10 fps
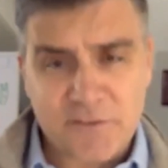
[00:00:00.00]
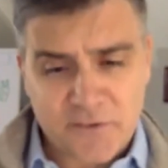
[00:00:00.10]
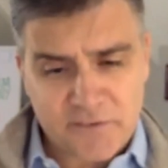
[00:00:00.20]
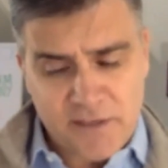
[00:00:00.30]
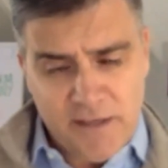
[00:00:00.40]

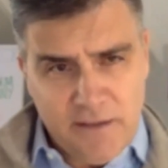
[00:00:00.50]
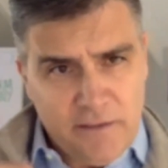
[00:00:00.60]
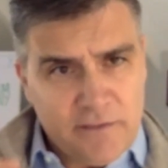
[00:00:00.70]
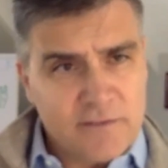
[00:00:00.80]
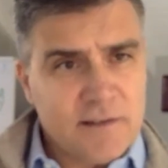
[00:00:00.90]
So
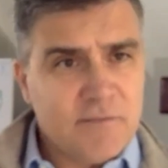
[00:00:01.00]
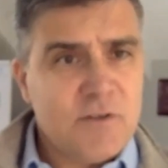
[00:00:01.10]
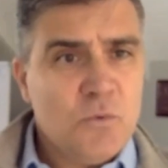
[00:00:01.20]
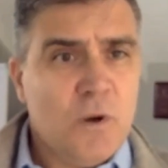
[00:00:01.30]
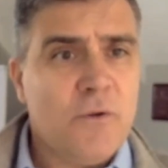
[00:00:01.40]
there's
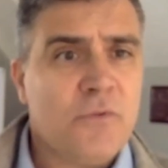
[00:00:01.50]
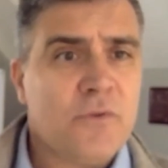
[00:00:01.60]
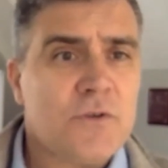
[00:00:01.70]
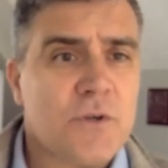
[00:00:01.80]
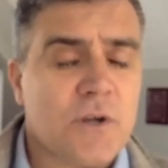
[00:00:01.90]
lovely wealth
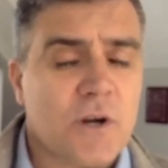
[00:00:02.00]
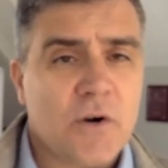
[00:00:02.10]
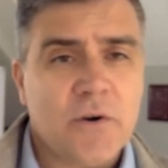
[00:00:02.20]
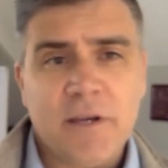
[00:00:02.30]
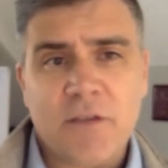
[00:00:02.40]
that you can
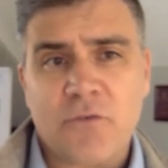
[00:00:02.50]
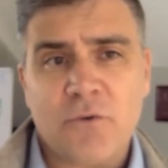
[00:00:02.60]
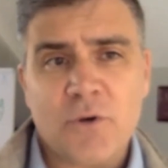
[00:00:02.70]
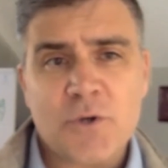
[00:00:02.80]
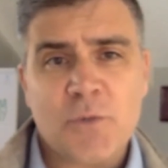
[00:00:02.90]
create through
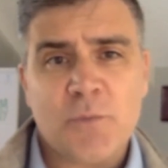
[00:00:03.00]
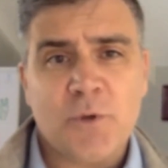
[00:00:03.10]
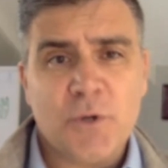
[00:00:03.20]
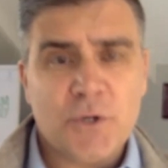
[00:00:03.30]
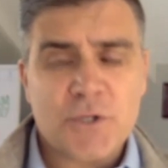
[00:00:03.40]

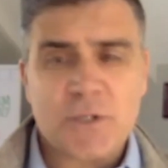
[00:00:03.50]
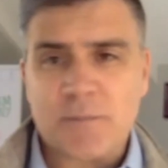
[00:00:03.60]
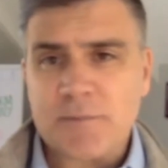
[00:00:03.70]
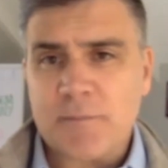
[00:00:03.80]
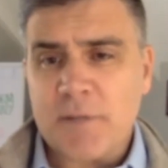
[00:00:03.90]
entrepreneurship,
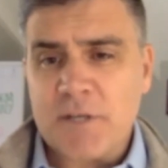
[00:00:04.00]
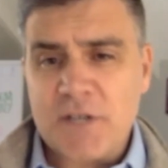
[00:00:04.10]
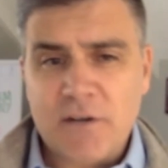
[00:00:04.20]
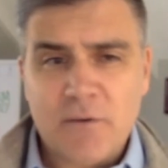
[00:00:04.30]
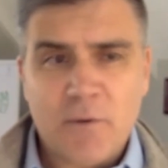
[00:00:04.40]
but
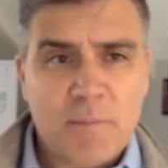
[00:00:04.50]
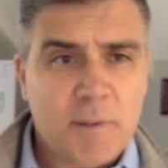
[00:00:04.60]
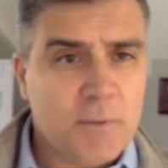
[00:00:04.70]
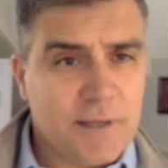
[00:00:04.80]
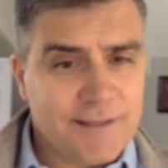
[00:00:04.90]
generally where
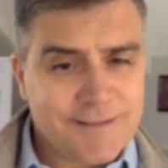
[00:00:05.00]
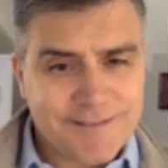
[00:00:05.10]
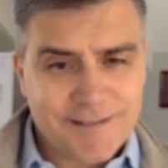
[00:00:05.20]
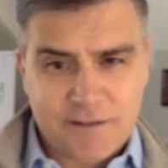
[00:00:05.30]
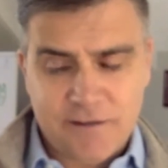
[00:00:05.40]
people get
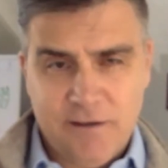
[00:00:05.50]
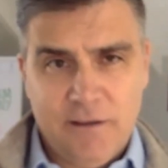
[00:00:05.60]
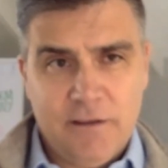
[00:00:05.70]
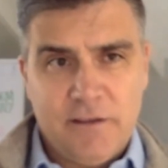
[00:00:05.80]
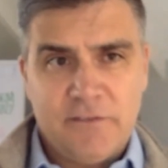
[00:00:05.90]
stuck
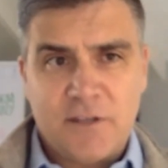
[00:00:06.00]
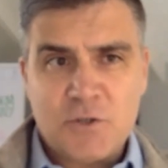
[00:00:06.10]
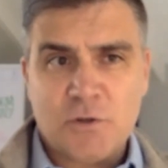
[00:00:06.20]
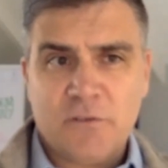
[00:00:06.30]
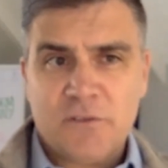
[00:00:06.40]
is that
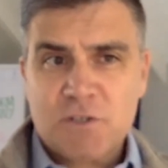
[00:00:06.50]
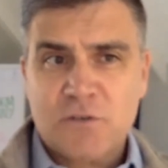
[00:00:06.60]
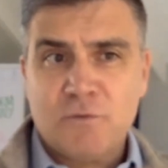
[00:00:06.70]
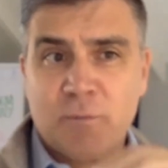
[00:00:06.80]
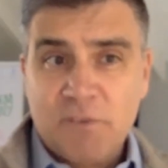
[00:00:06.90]
transition
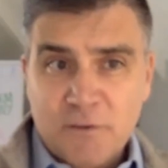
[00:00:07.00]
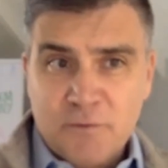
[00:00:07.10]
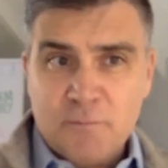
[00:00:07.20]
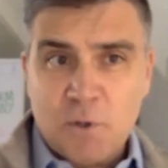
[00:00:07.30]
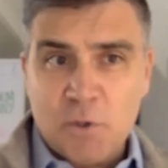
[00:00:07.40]
from
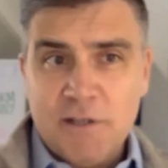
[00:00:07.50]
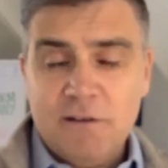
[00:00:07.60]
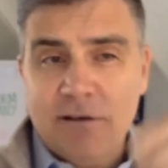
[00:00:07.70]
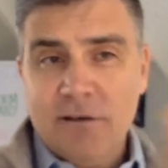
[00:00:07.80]
self-employed